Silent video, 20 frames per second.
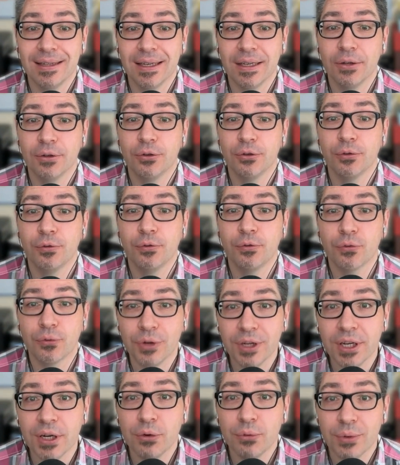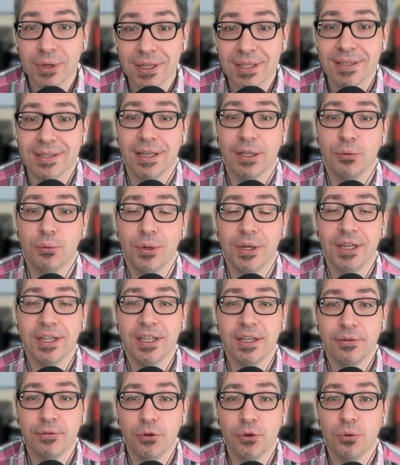taken the free quiz that will
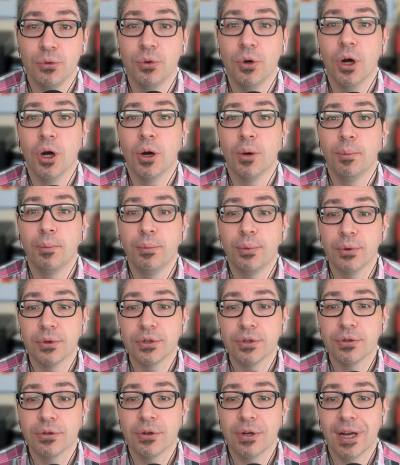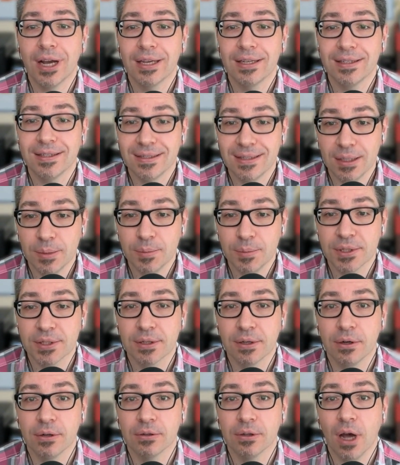give you personalized tips
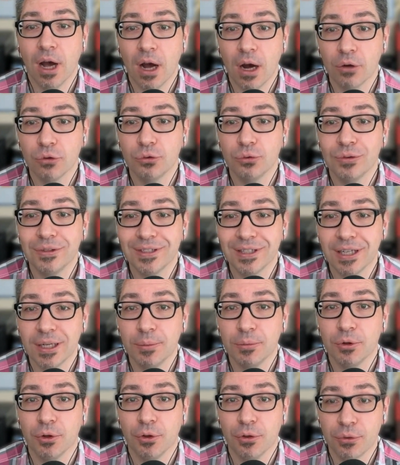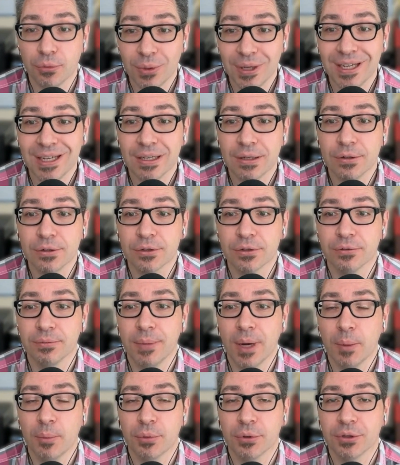on how to tame the three killers of
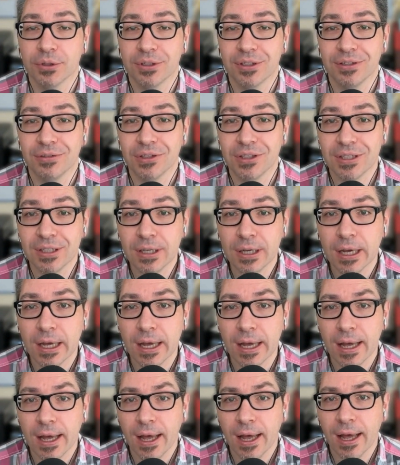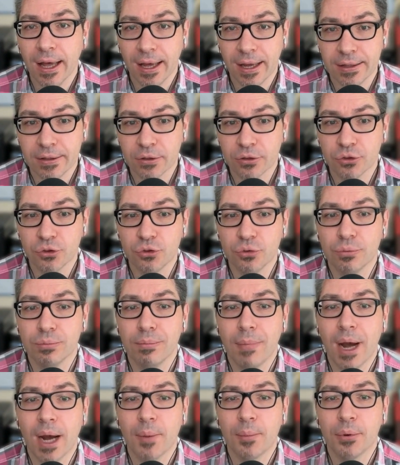Mac productivity, head on to
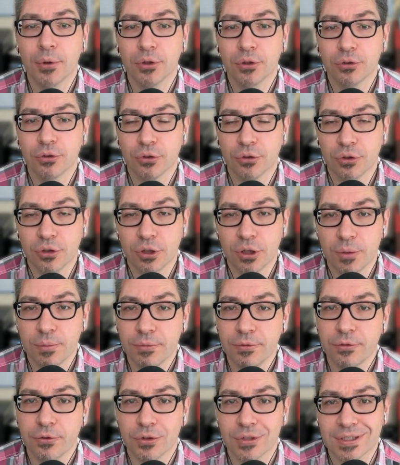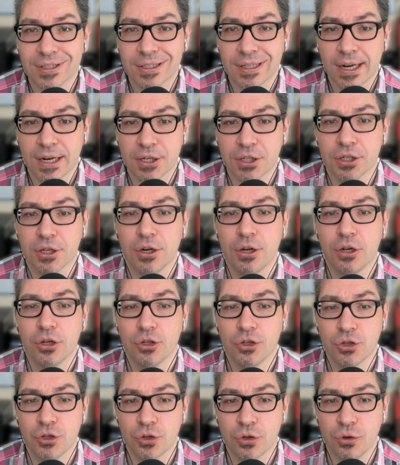macpreneurcom forward slash
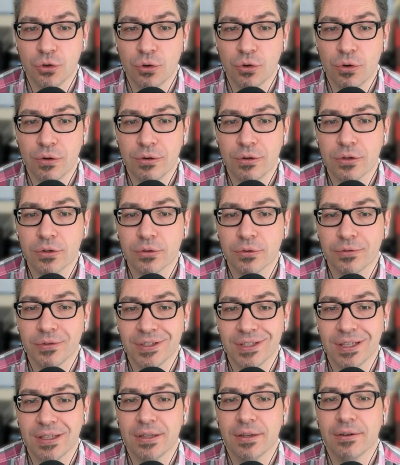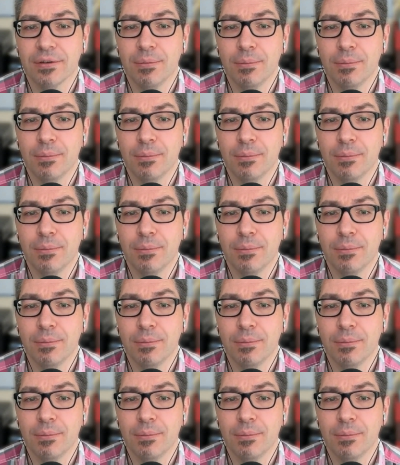score. So visit